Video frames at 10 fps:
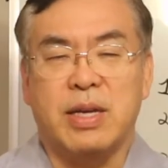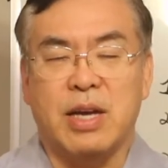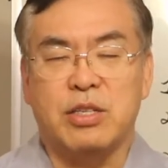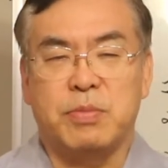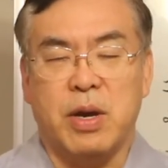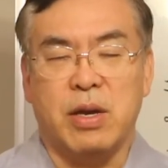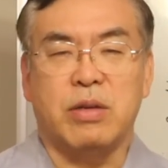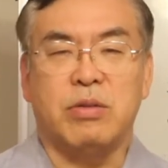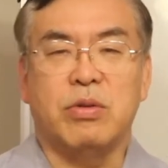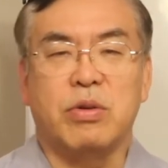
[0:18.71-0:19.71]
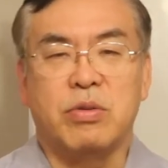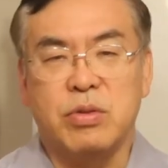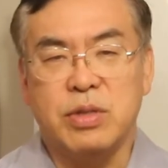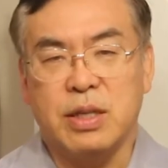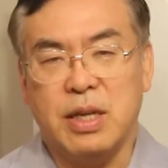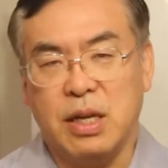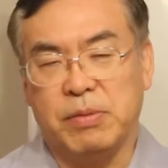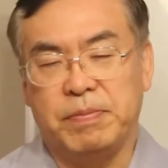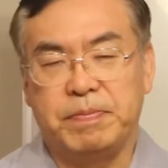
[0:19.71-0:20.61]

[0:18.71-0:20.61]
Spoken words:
cash buyer, you don't close a deal.